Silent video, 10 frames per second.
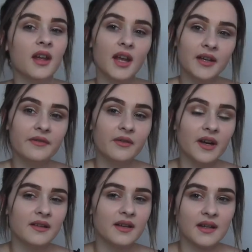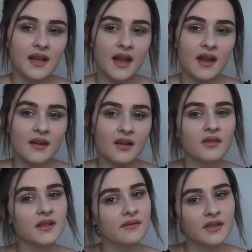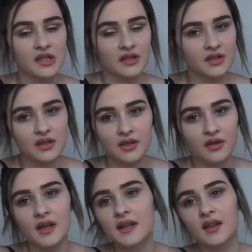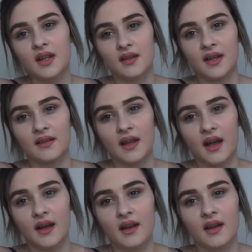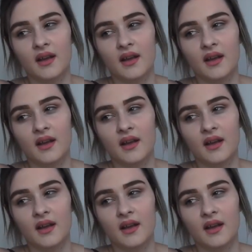in every way that I can I would never judge you or anything like that